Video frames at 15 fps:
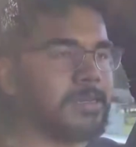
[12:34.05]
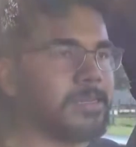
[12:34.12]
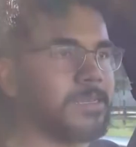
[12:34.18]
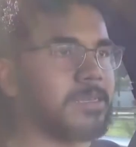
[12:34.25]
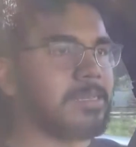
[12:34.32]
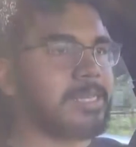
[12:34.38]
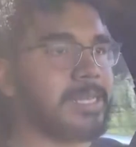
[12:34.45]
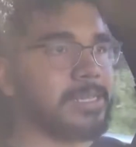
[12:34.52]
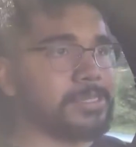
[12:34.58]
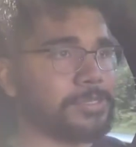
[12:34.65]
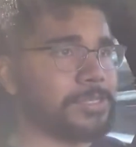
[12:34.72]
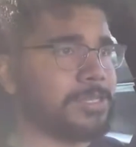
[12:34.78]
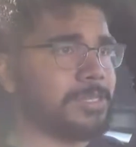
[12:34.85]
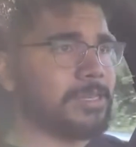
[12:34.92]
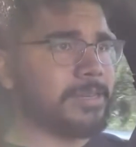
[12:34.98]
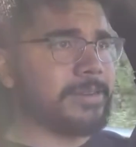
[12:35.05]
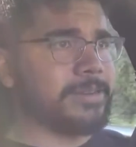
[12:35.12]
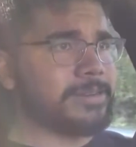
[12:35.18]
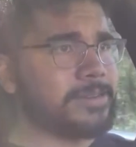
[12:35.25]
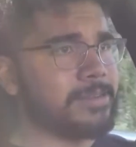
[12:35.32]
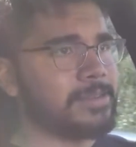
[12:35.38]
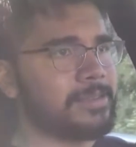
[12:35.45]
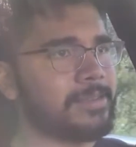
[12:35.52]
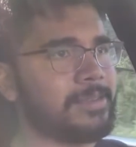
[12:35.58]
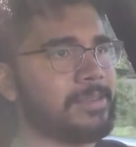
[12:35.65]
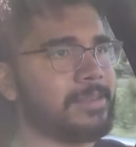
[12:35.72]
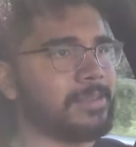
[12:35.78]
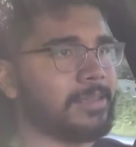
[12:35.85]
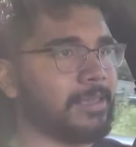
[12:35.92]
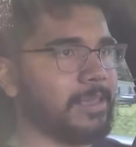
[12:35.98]
Yeah, he has a GTR,
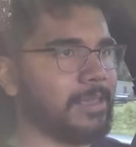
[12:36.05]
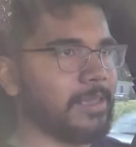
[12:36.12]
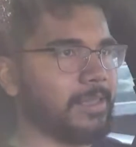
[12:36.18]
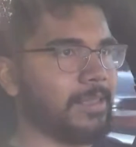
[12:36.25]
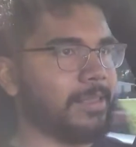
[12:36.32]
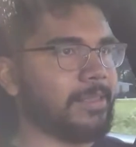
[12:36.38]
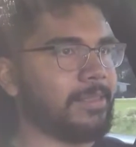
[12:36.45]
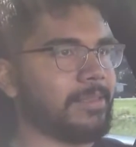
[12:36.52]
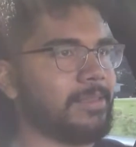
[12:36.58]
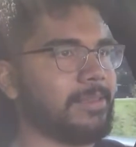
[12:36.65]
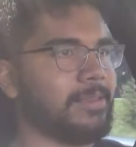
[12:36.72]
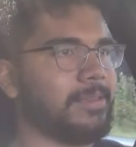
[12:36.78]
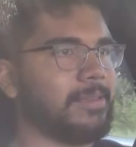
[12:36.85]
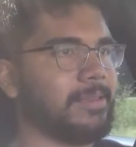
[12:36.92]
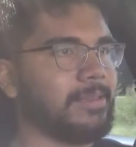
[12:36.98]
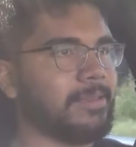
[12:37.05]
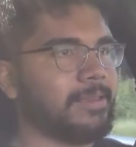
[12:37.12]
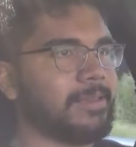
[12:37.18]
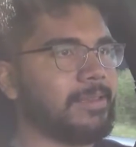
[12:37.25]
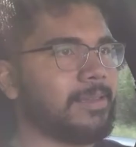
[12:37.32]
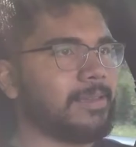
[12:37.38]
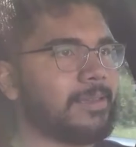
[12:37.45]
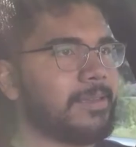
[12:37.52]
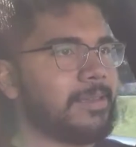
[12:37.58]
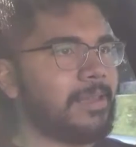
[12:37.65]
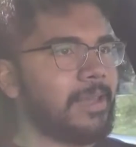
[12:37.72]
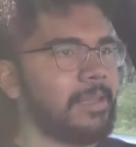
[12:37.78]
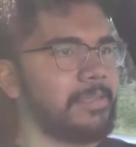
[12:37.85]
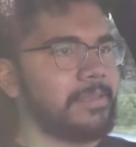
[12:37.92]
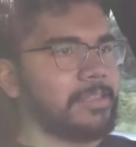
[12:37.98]

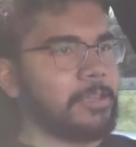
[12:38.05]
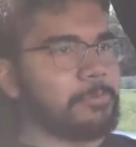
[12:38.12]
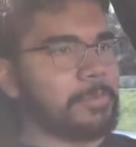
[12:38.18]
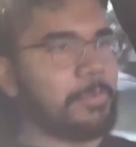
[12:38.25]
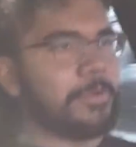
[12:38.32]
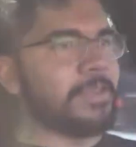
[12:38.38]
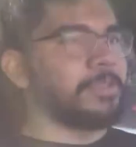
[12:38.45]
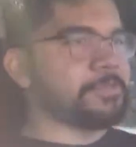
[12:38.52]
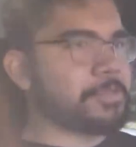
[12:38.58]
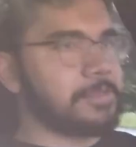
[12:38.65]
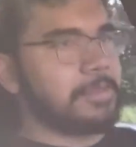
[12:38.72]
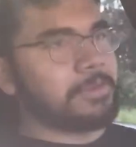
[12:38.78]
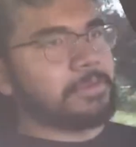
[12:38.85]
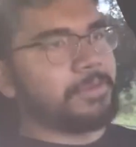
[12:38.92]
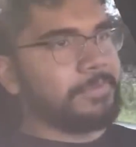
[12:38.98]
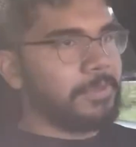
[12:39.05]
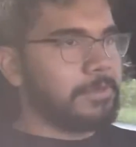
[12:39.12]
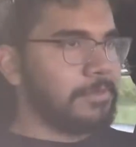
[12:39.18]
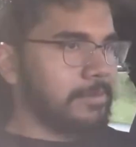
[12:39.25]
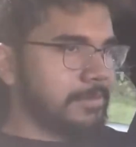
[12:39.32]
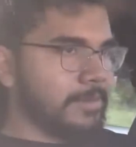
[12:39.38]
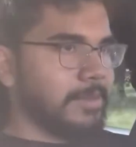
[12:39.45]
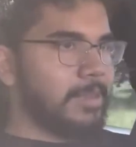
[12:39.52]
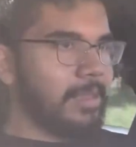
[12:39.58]
and I think that'll be pretty interesting to review.